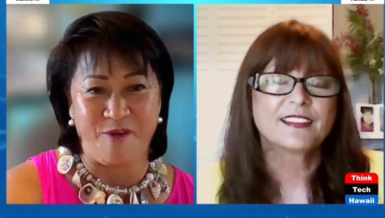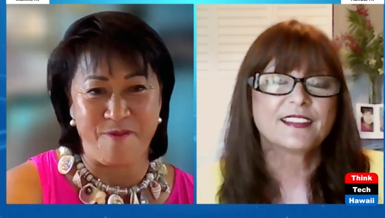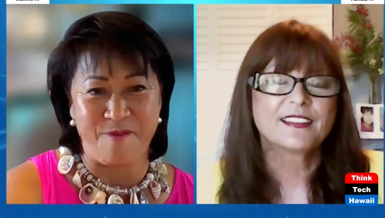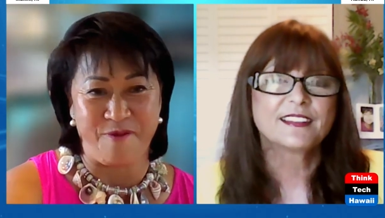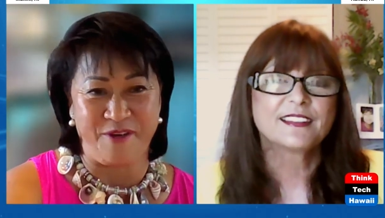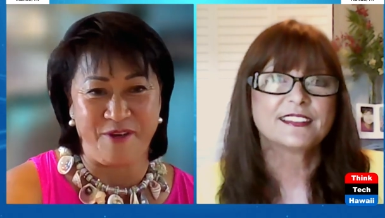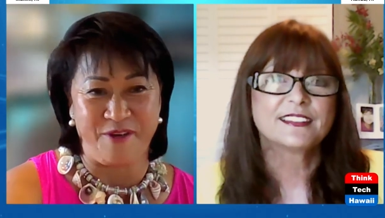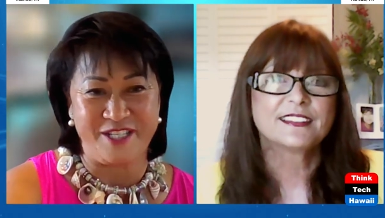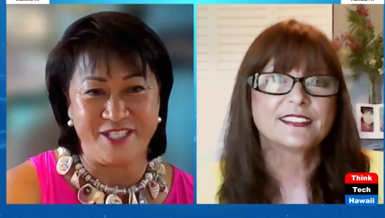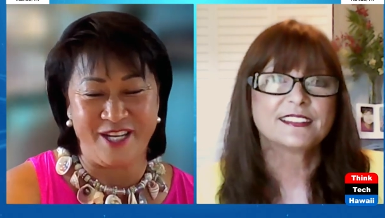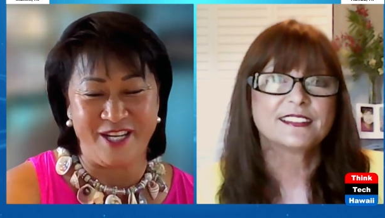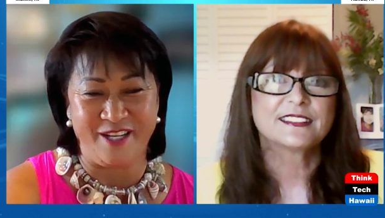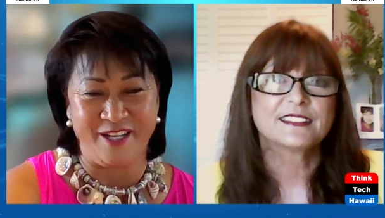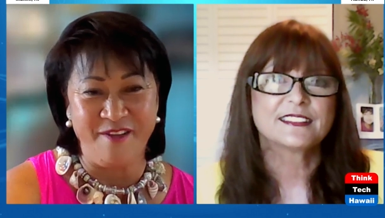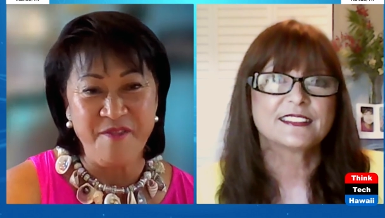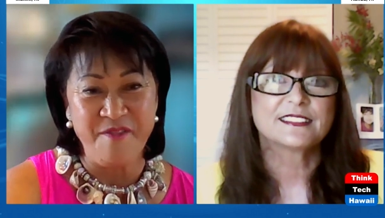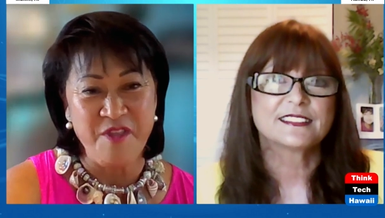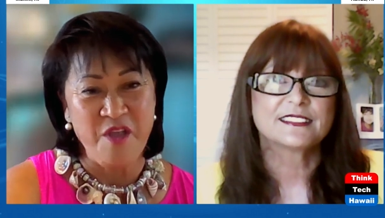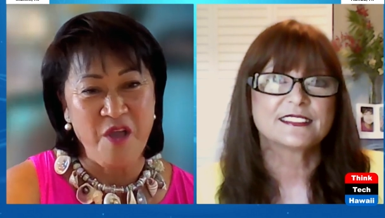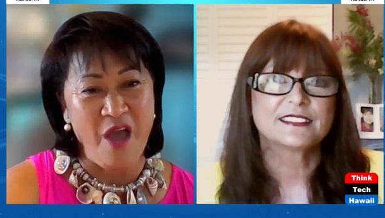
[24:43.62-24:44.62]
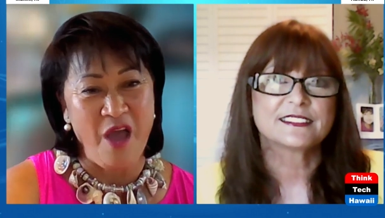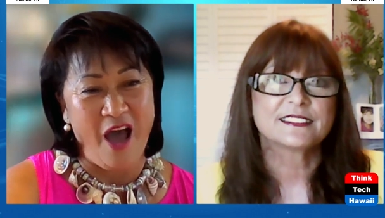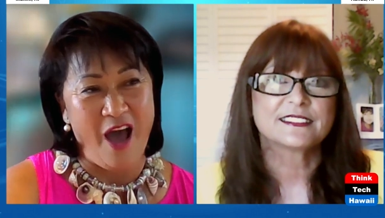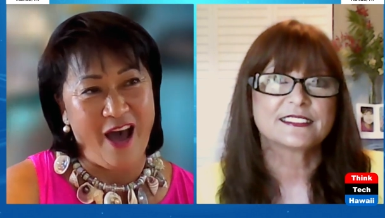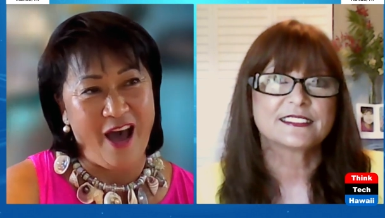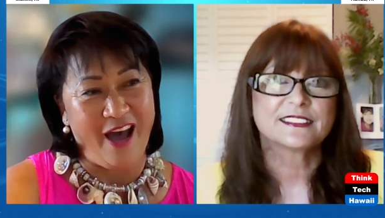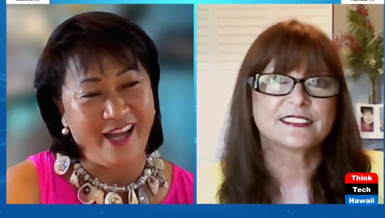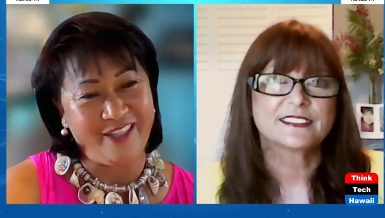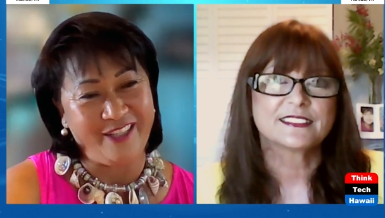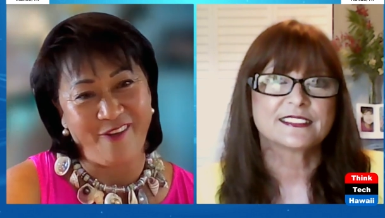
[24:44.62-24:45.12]
Speaker 1: Corporation,
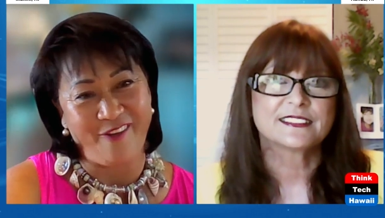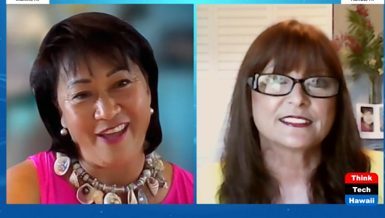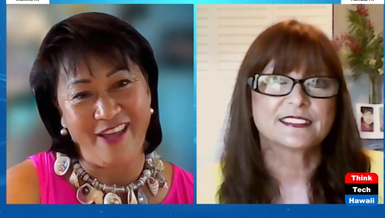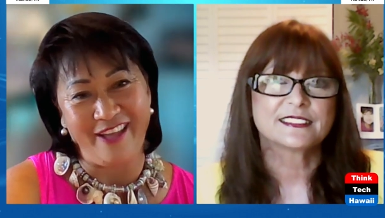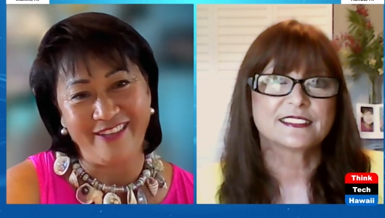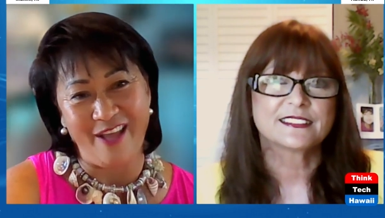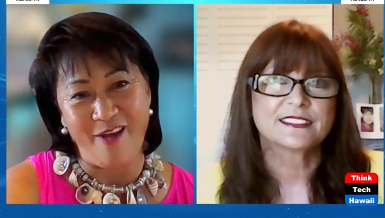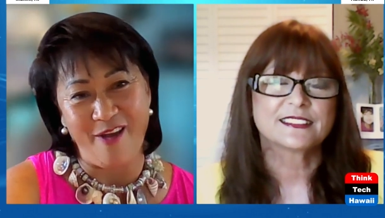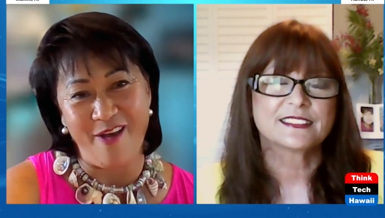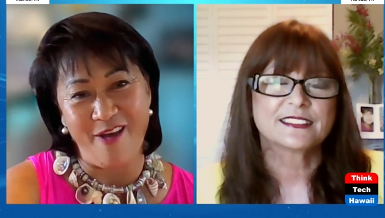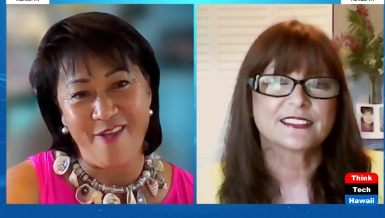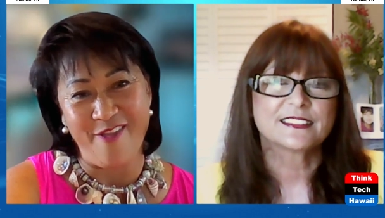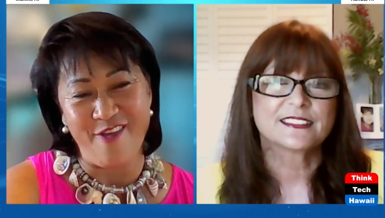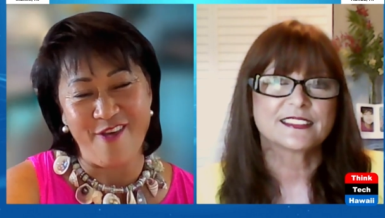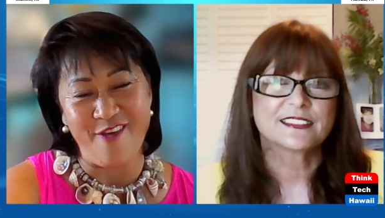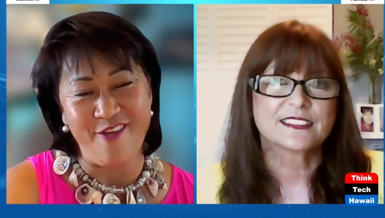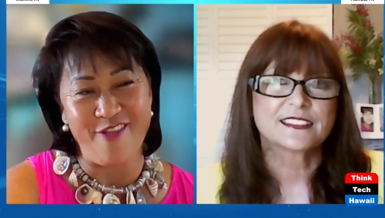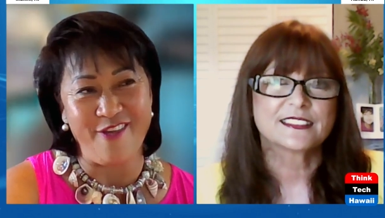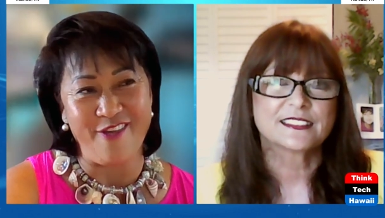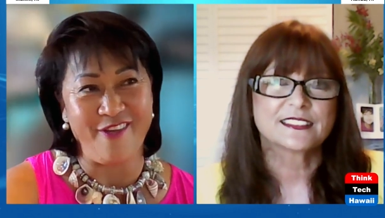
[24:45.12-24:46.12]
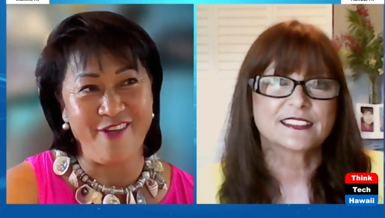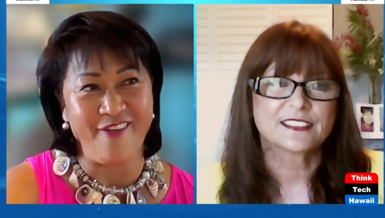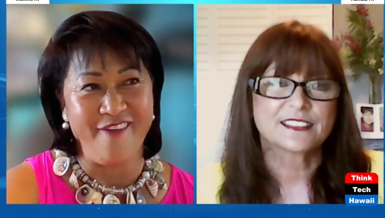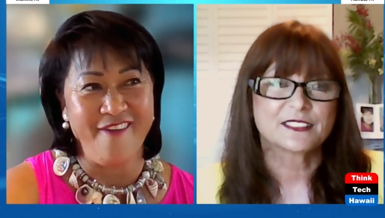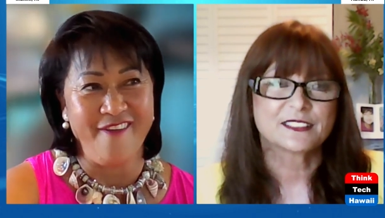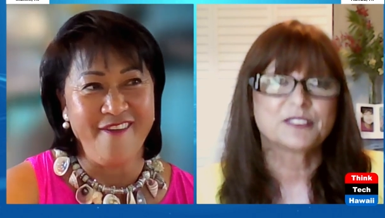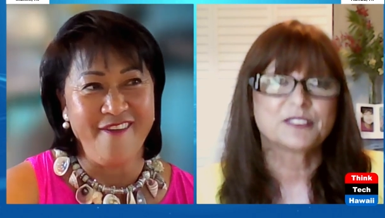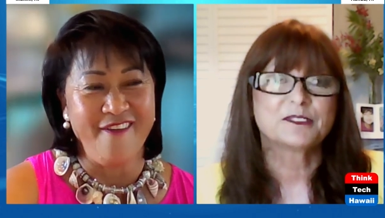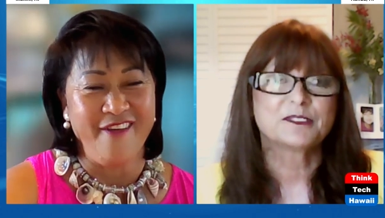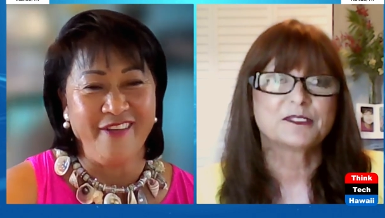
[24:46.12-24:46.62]
uh, I know that the, the, the,
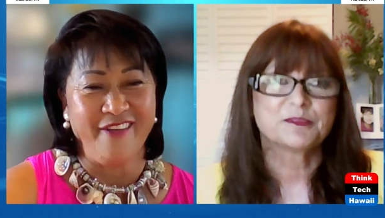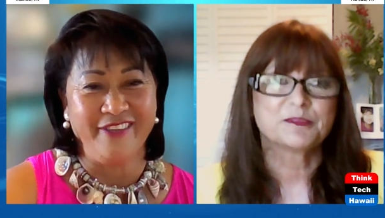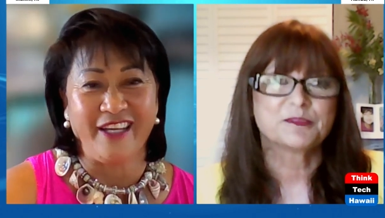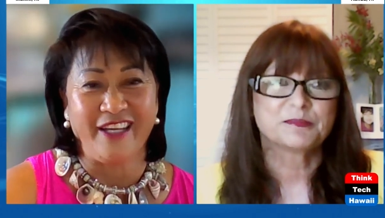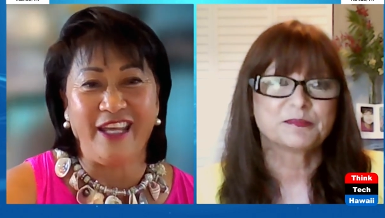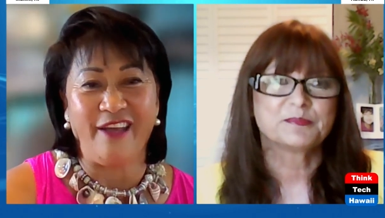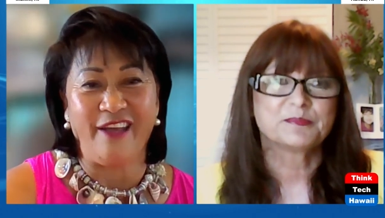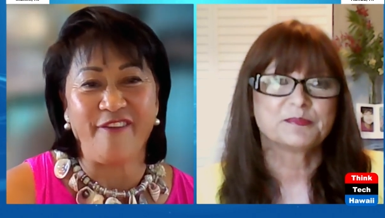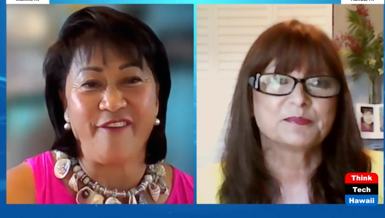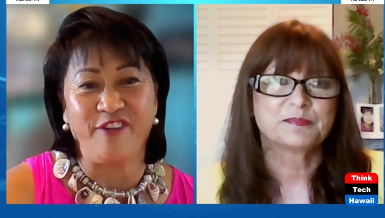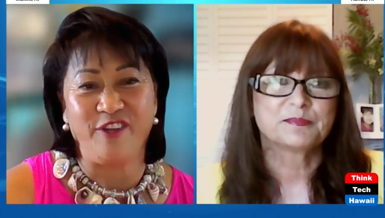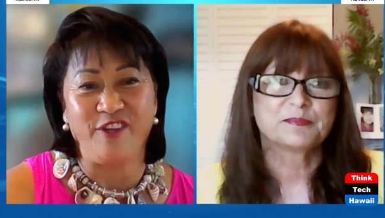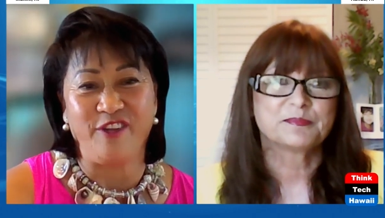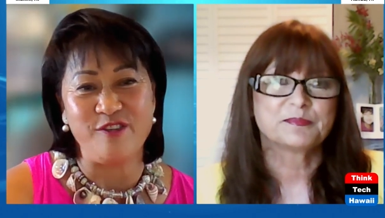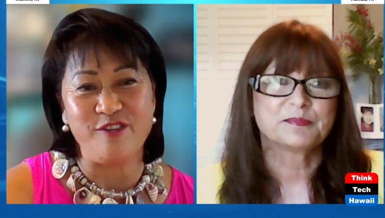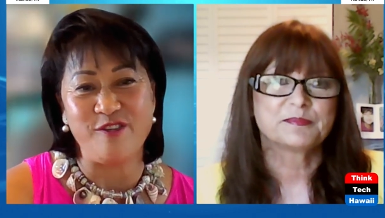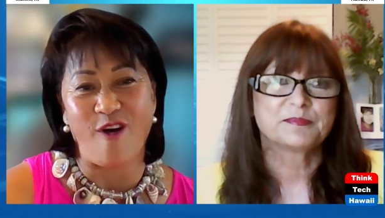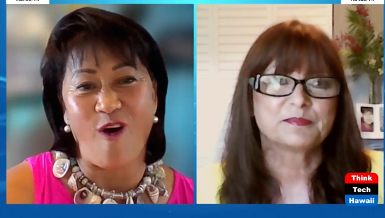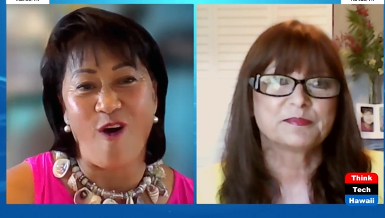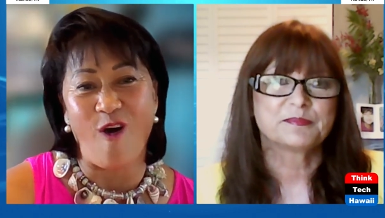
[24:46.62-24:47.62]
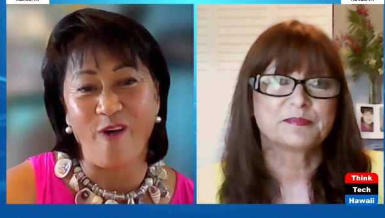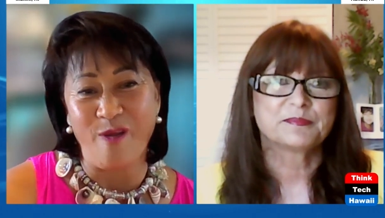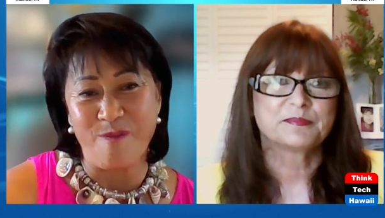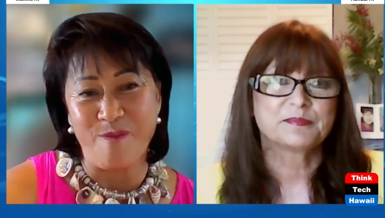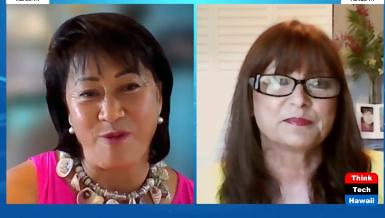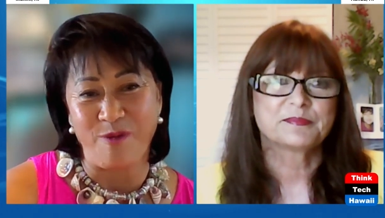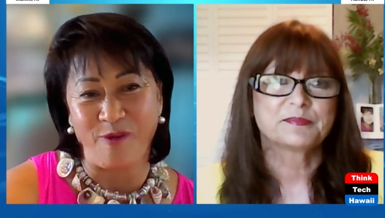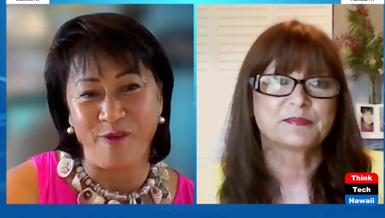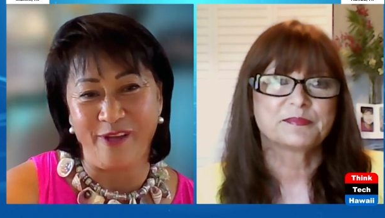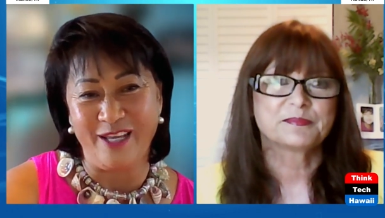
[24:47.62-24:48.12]
the gift to all
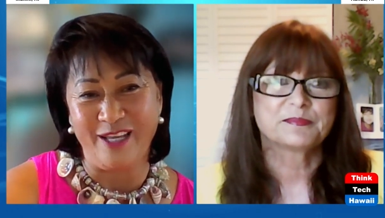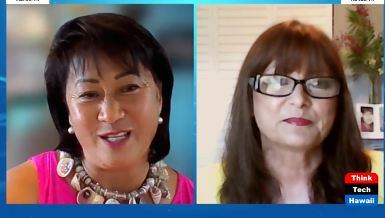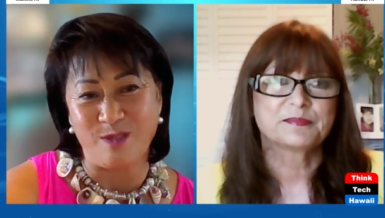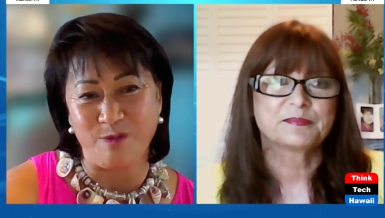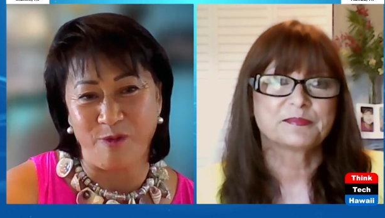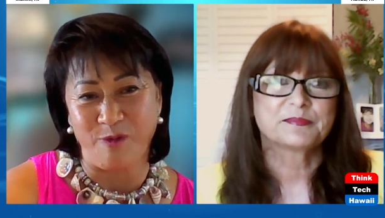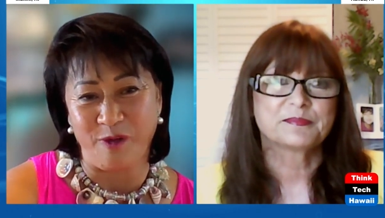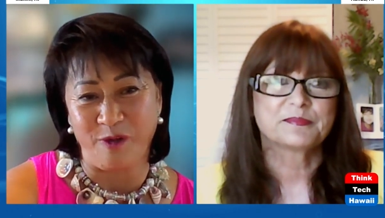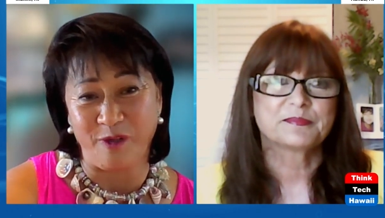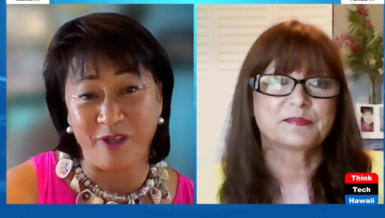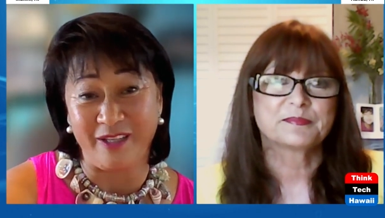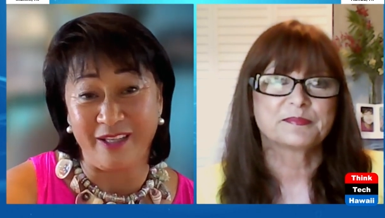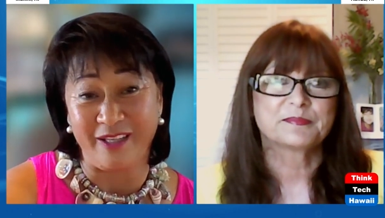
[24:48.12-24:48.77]
employees were